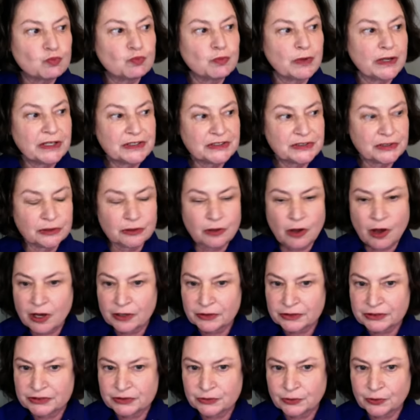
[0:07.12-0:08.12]
It's a
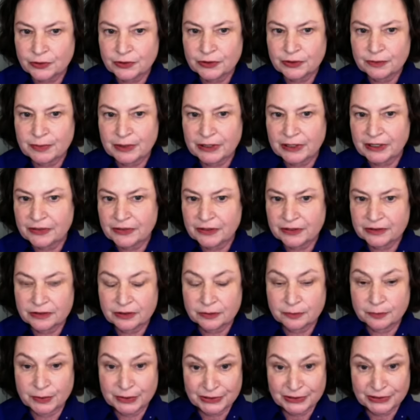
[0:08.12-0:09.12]
long story, but I think the
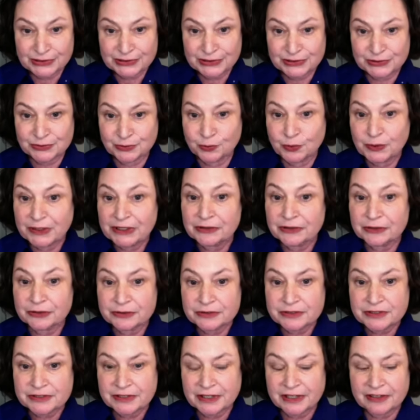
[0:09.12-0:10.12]
biggest
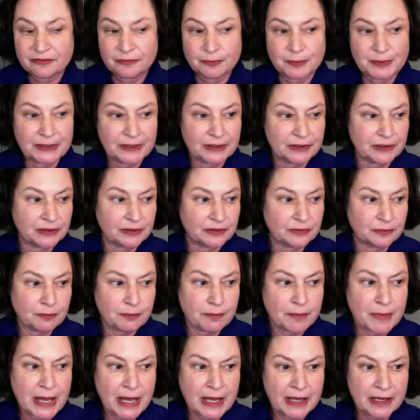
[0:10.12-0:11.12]
winners have been
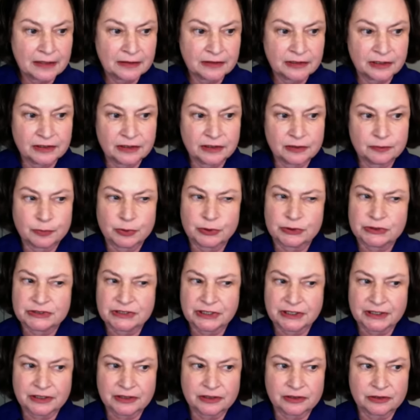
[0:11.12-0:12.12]
men, and in
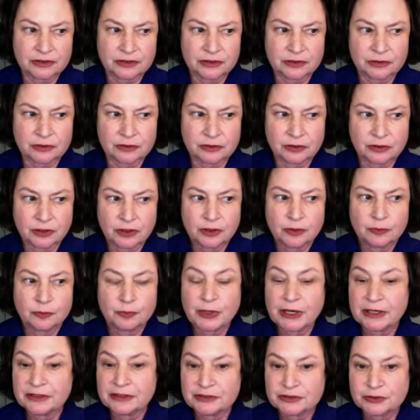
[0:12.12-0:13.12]
particular,
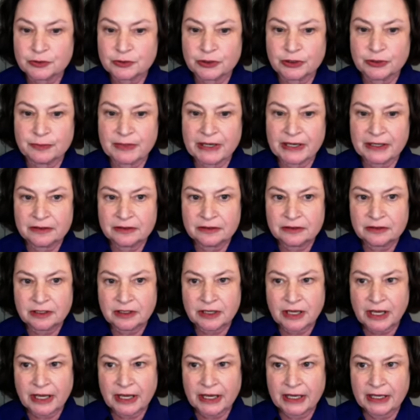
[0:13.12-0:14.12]
predatory men.
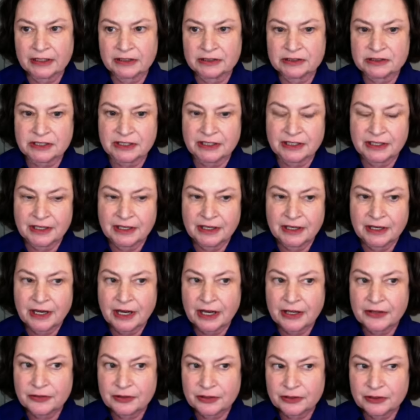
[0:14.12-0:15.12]
And
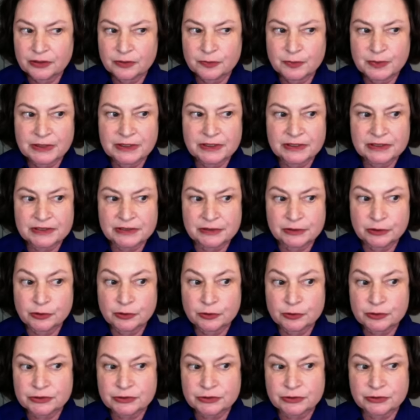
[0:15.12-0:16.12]
I think the biggest
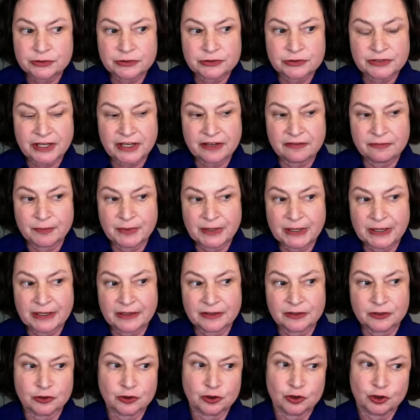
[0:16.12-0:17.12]
losers have
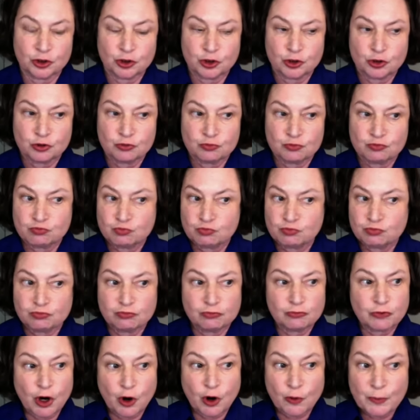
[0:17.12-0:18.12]
been
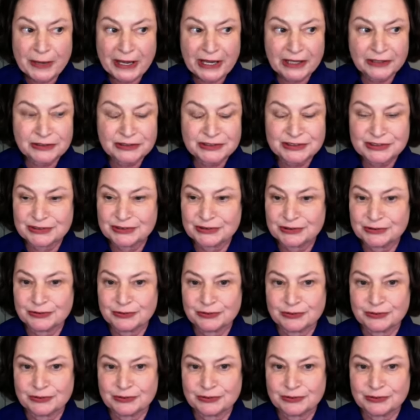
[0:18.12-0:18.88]
romance,